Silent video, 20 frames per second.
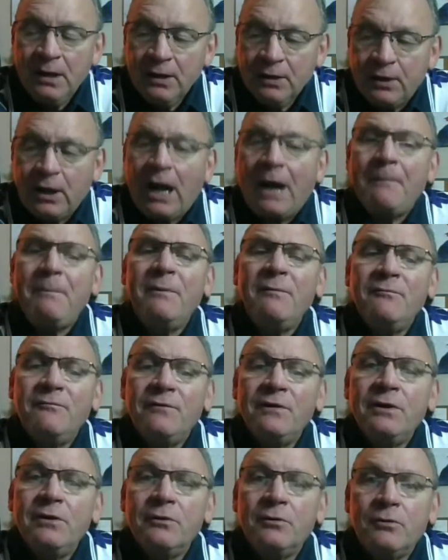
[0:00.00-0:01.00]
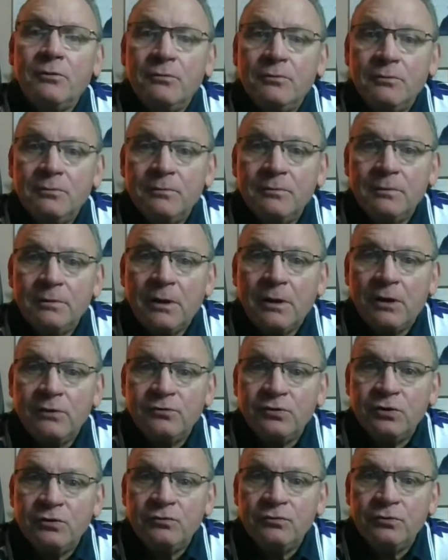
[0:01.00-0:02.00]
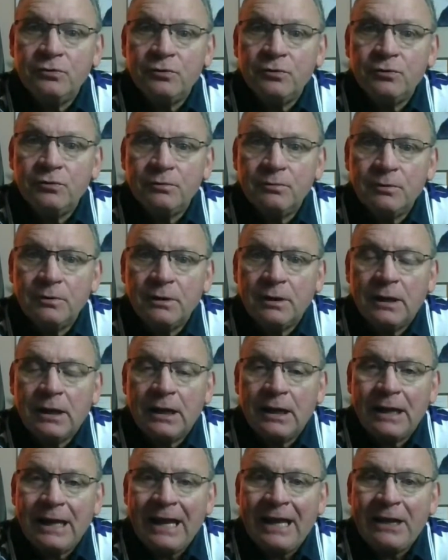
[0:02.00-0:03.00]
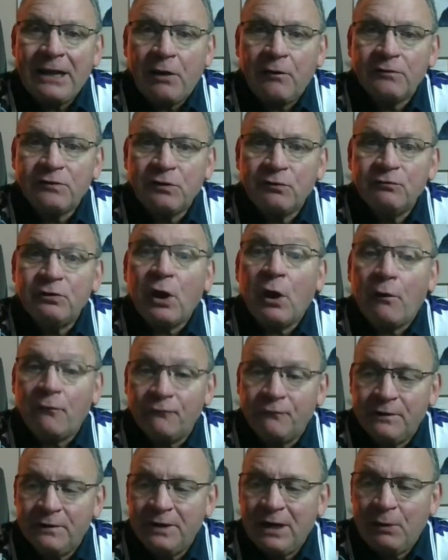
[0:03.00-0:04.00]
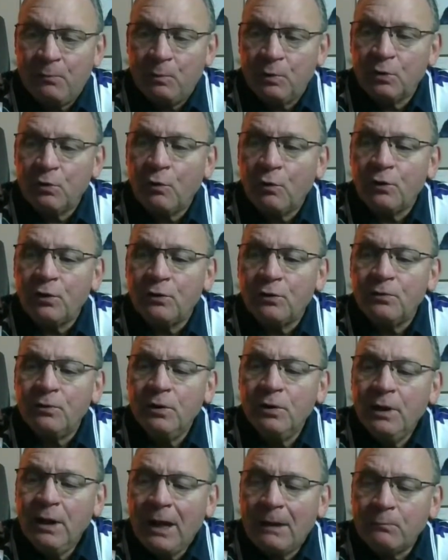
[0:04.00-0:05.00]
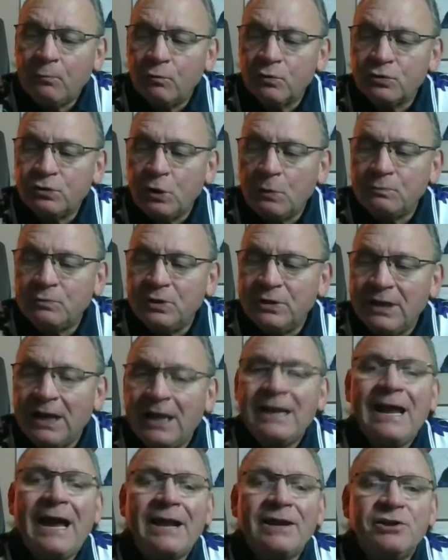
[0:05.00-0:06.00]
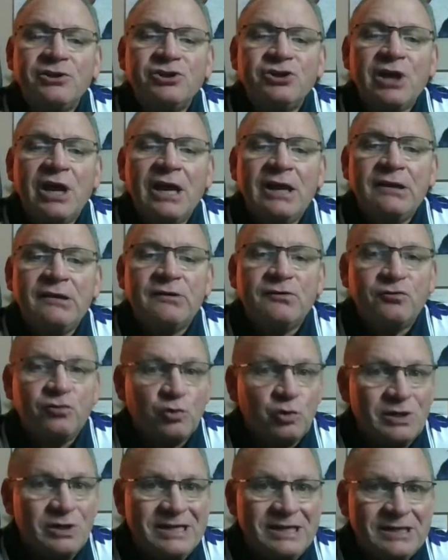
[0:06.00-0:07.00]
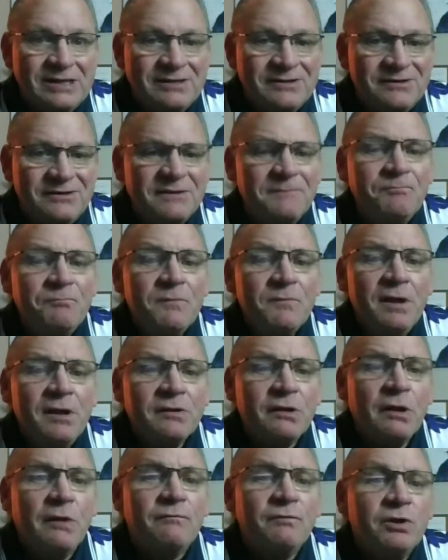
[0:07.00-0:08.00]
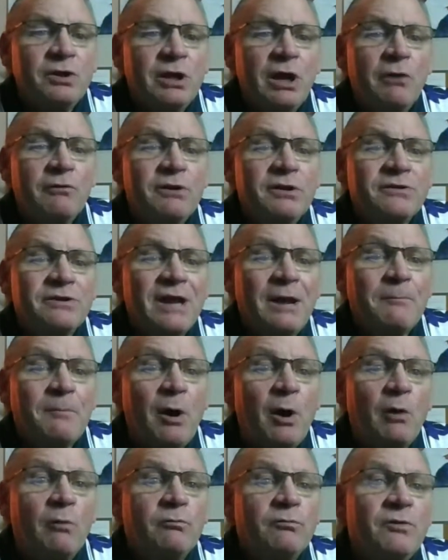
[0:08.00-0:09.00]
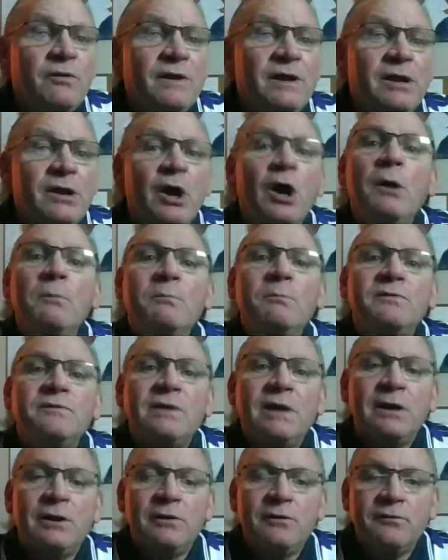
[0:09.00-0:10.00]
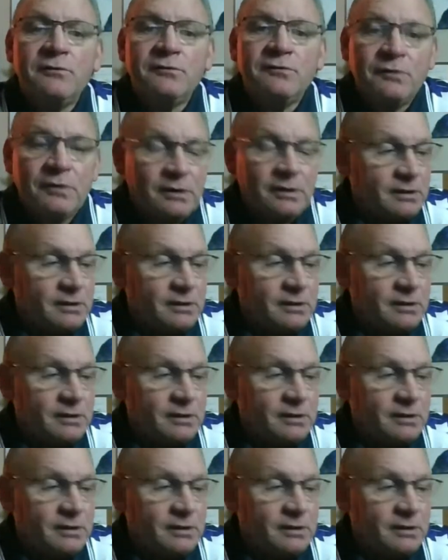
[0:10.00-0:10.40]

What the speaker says: Coppinville Junior, and also Dolphin, and we're going to show them today how to change strings. So if you notice, I'm on the upstairs